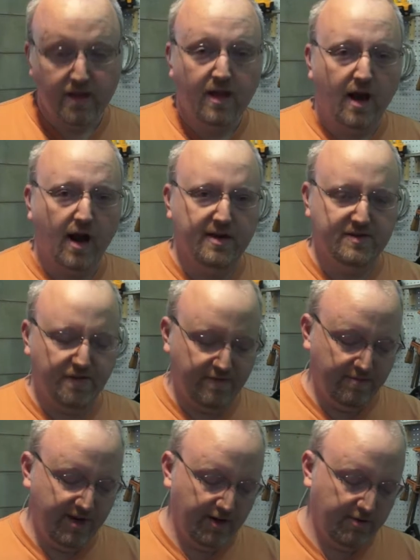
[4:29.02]
Alright, so
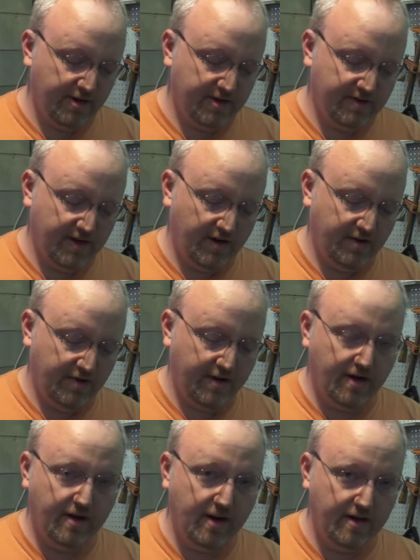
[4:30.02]
from here we're going to start doing
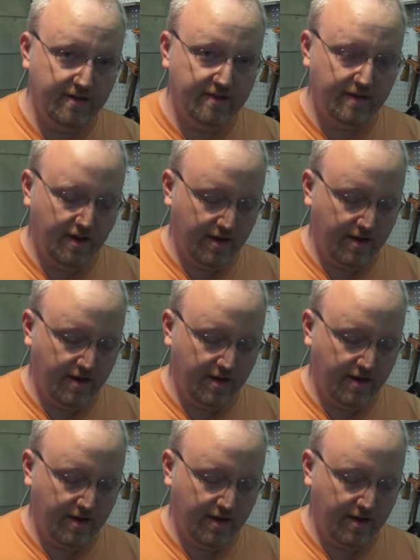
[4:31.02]
our cuts.